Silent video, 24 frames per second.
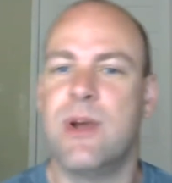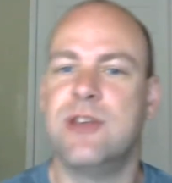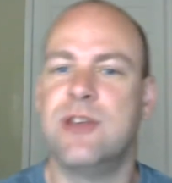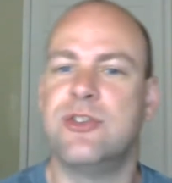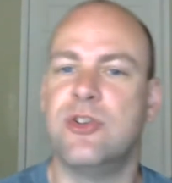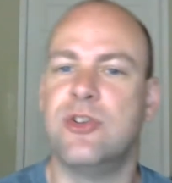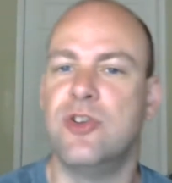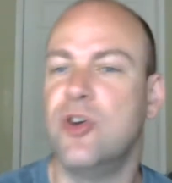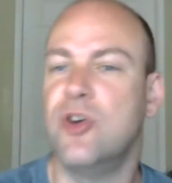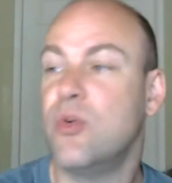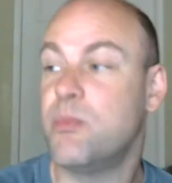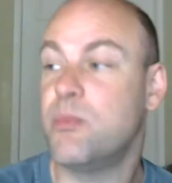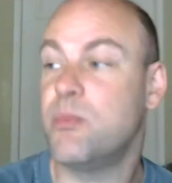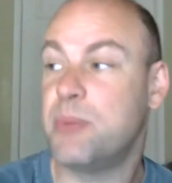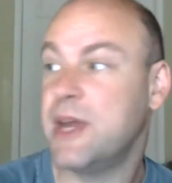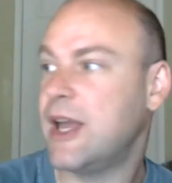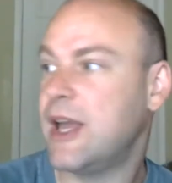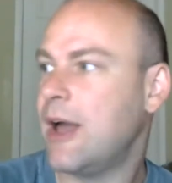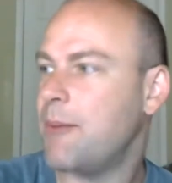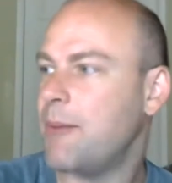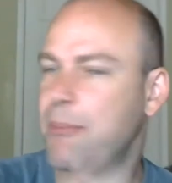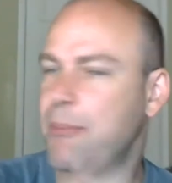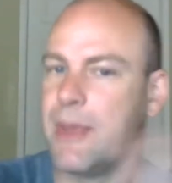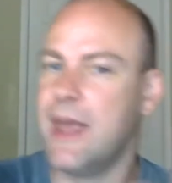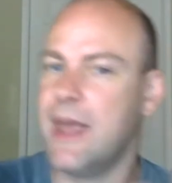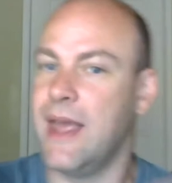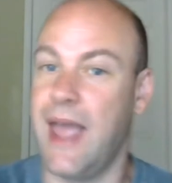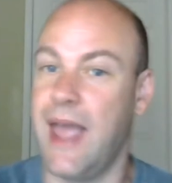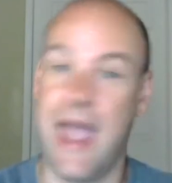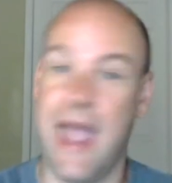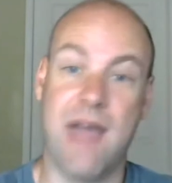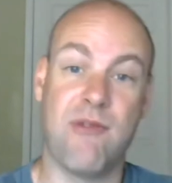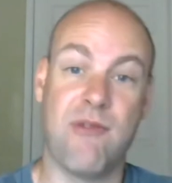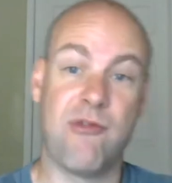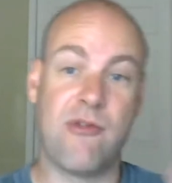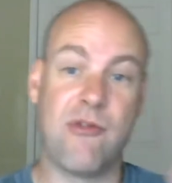so you don't pick up
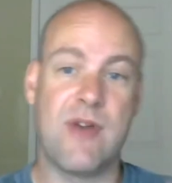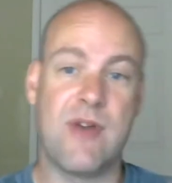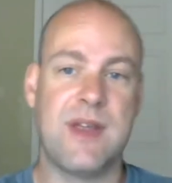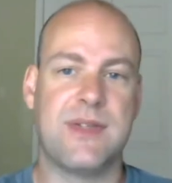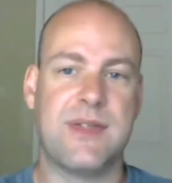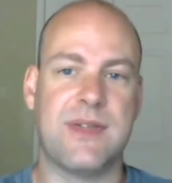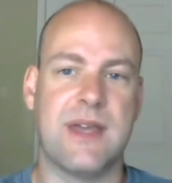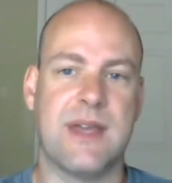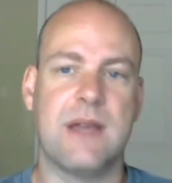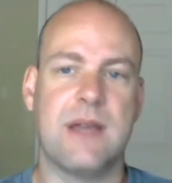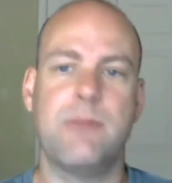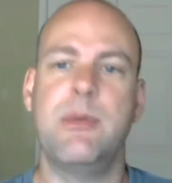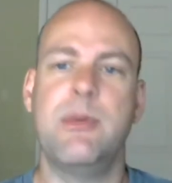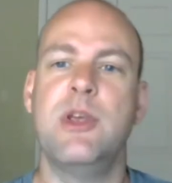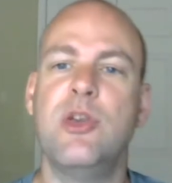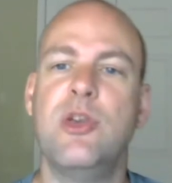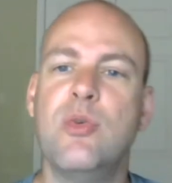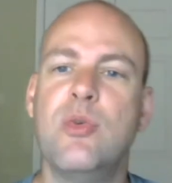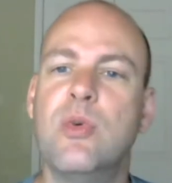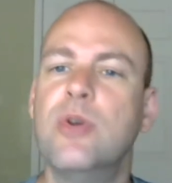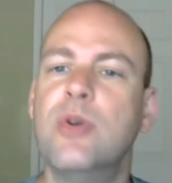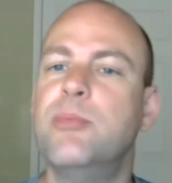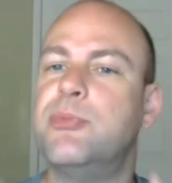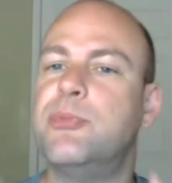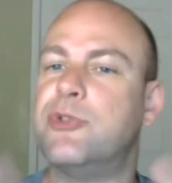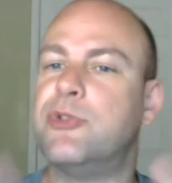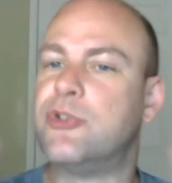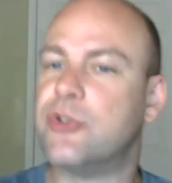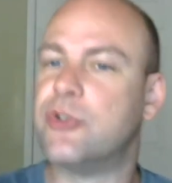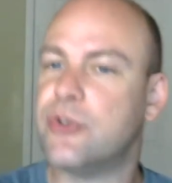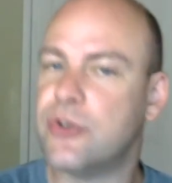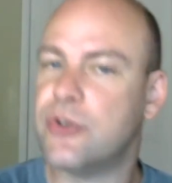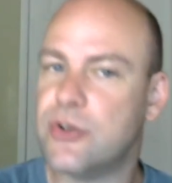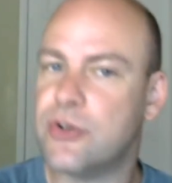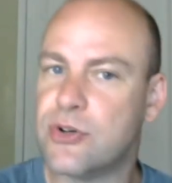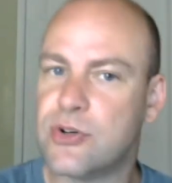everything, but you
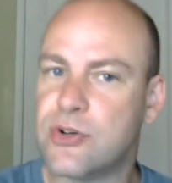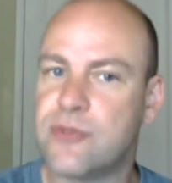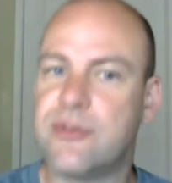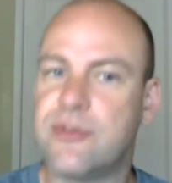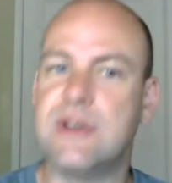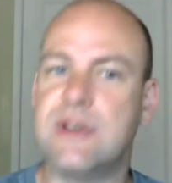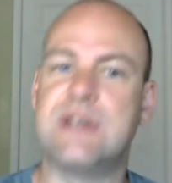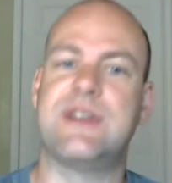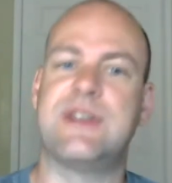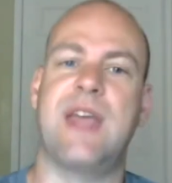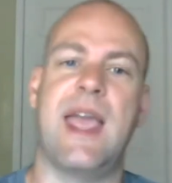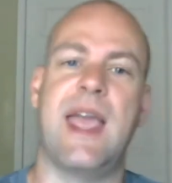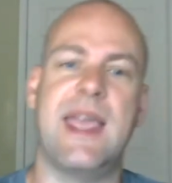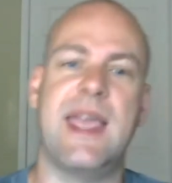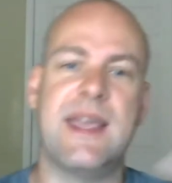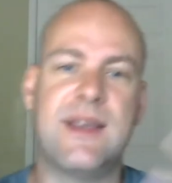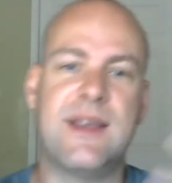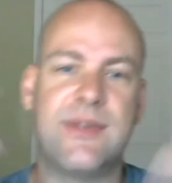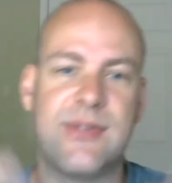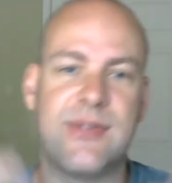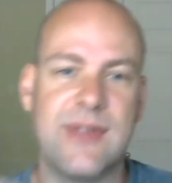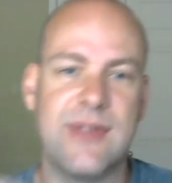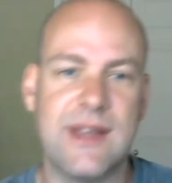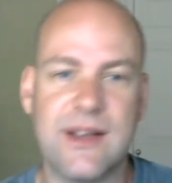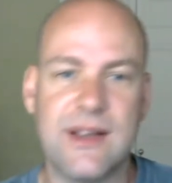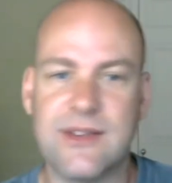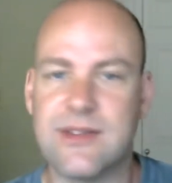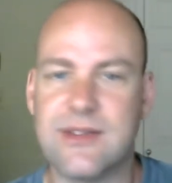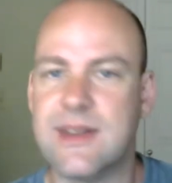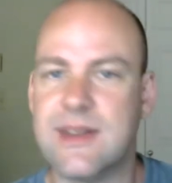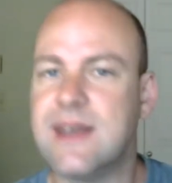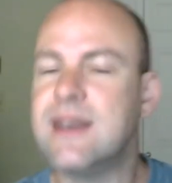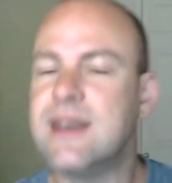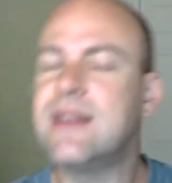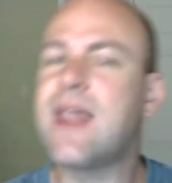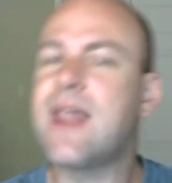observe and take things
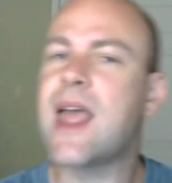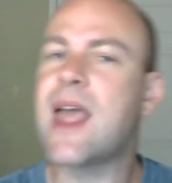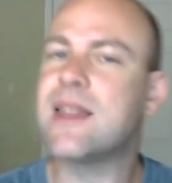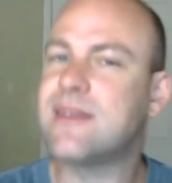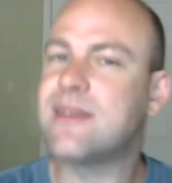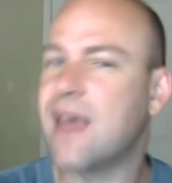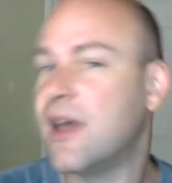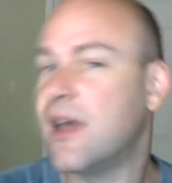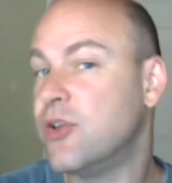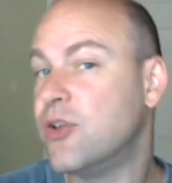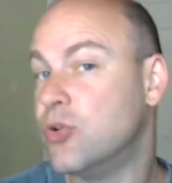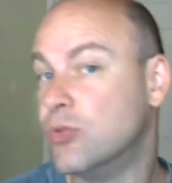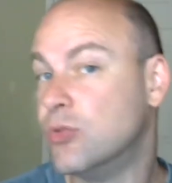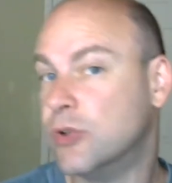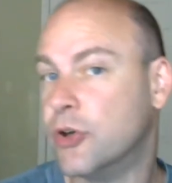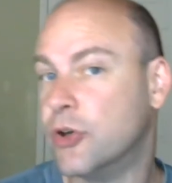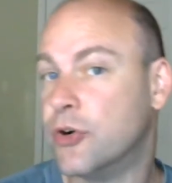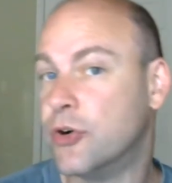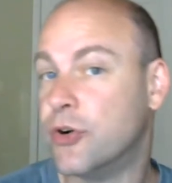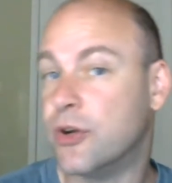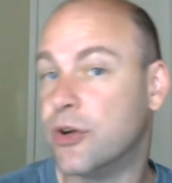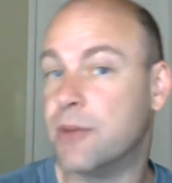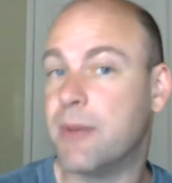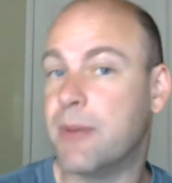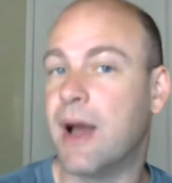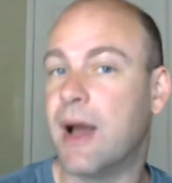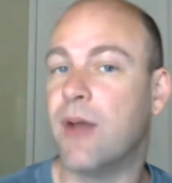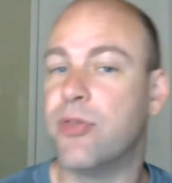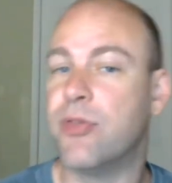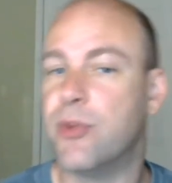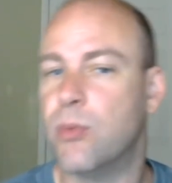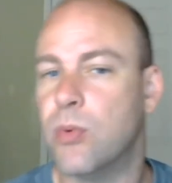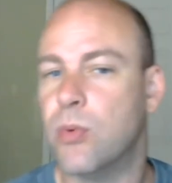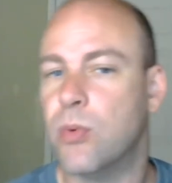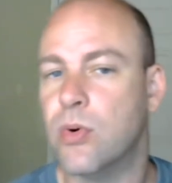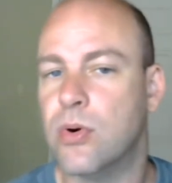in, and that's how you learn about
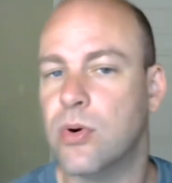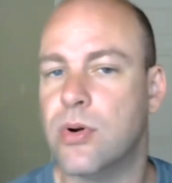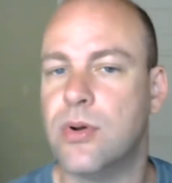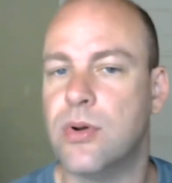the world.